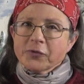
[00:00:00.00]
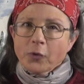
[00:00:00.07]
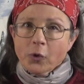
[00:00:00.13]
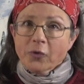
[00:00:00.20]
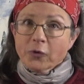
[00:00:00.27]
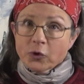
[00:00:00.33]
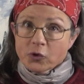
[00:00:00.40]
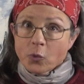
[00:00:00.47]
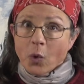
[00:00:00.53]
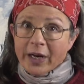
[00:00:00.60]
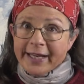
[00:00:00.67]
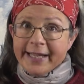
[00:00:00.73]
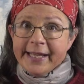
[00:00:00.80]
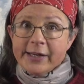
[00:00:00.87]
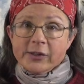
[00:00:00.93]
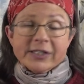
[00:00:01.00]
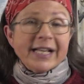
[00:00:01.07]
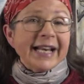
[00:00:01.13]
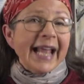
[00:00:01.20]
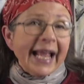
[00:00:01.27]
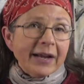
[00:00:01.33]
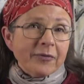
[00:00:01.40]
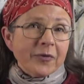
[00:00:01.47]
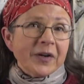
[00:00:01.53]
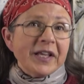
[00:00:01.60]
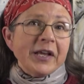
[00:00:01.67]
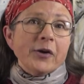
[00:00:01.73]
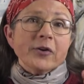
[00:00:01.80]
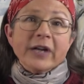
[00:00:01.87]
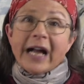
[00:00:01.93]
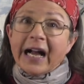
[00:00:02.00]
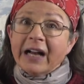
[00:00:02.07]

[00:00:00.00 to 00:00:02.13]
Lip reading: for over 20 years, and every year I